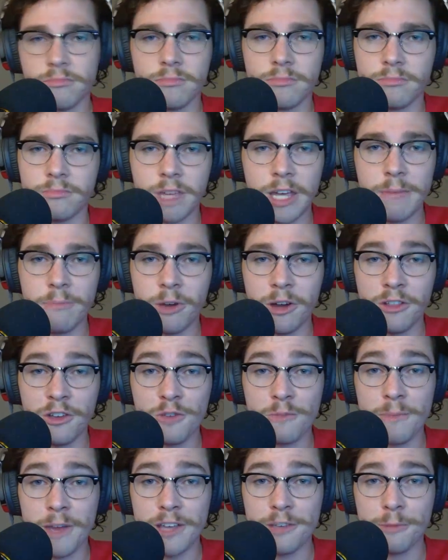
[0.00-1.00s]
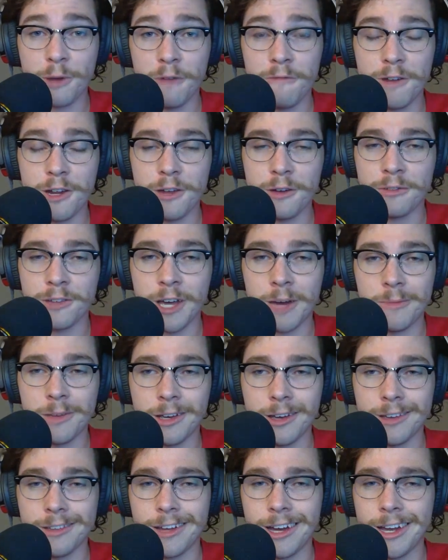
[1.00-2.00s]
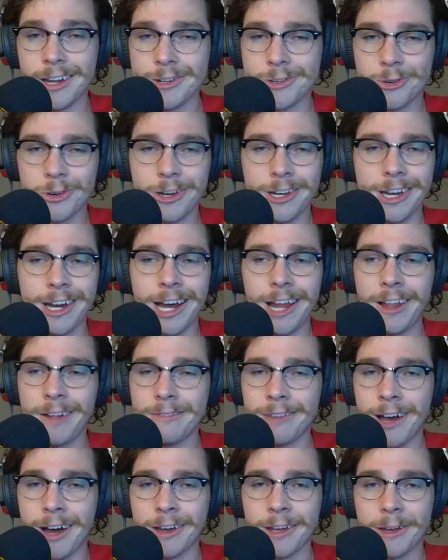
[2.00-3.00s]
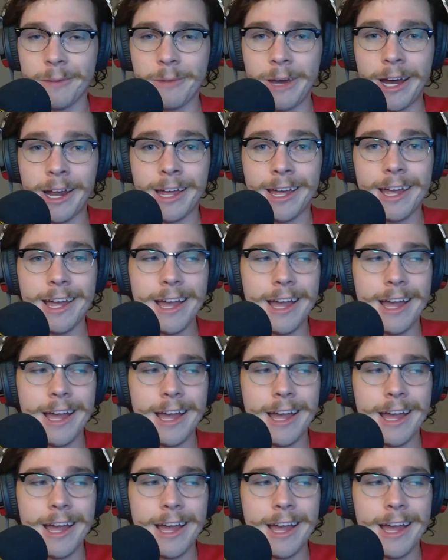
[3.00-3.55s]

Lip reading: me putting those baseball videos out, because I enjoy it. I love talking about it.